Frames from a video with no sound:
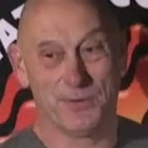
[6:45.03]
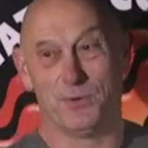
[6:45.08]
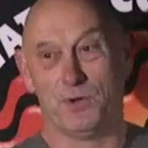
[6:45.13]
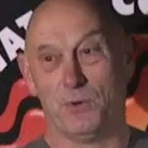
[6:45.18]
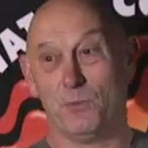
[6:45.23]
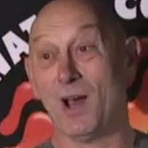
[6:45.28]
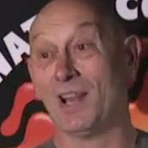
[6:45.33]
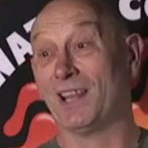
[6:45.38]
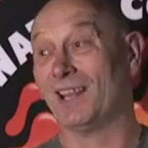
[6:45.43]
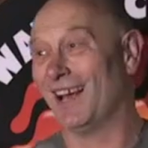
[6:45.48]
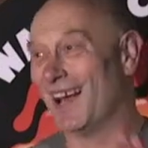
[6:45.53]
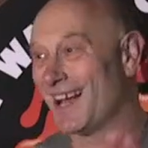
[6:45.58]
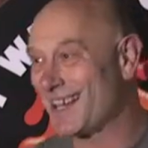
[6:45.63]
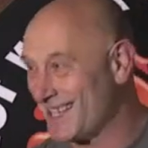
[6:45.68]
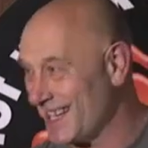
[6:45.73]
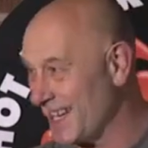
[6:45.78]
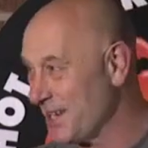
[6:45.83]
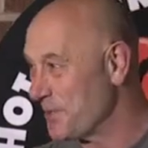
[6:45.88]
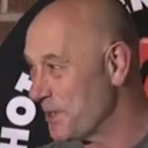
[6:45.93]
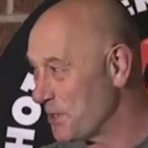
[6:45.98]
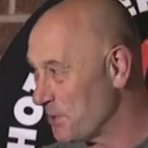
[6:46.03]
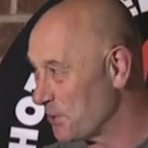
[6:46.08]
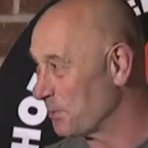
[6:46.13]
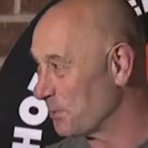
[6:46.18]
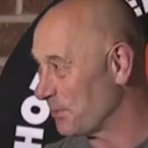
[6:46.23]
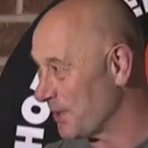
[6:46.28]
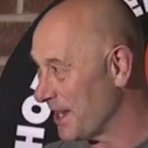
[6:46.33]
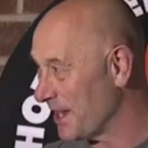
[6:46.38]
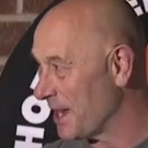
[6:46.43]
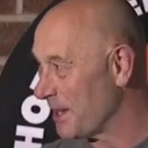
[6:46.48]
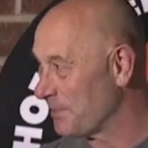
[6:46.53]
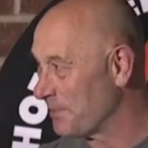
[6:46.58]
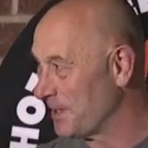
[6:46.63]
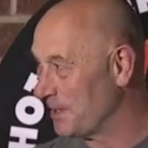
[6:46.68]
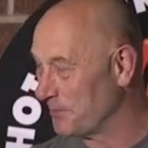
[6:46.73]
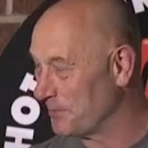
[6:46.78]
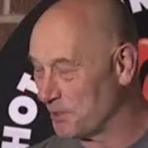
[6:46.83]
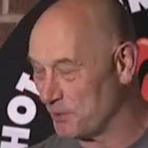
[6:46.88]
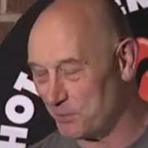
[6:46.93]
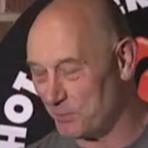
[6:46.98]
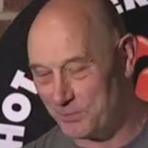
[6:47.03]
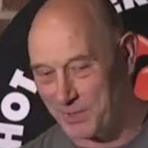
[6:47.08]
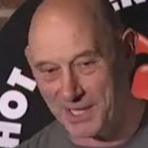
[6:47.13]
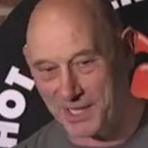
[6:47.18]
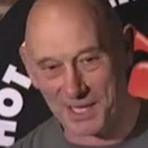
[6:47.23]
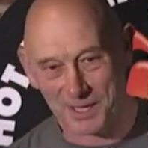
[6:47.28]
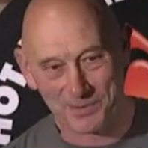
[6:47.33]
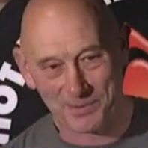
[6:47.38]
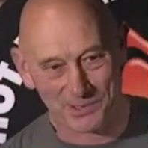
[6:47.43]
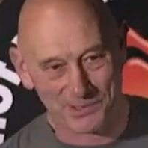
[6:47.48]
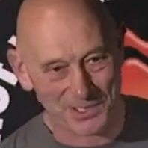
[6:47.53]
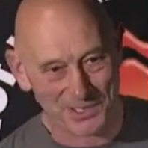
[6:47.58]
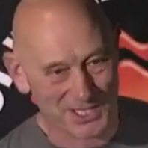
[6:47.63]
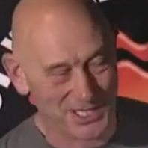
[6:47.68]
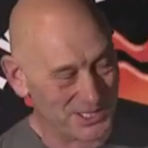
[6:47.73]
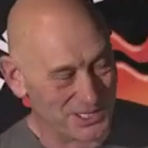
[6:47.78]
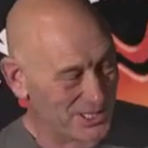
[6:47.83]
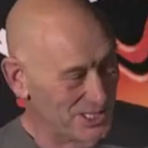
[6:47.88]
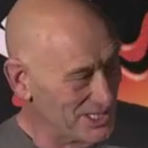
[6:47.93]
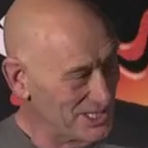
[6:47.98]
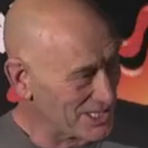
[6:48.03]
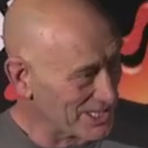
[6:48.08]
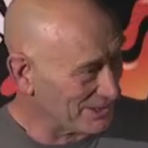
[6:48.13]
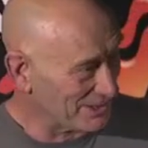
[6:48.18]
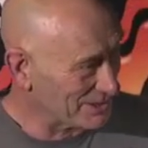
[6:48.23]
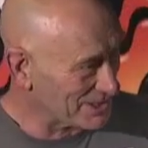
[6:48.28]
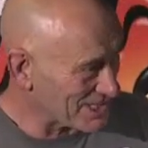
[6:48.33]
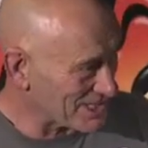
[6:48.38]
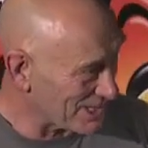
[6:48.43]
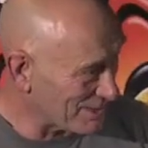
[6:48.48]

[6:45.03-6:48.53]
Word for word: Well, I say we couldn't be happier. We couldn't be happier until she told us how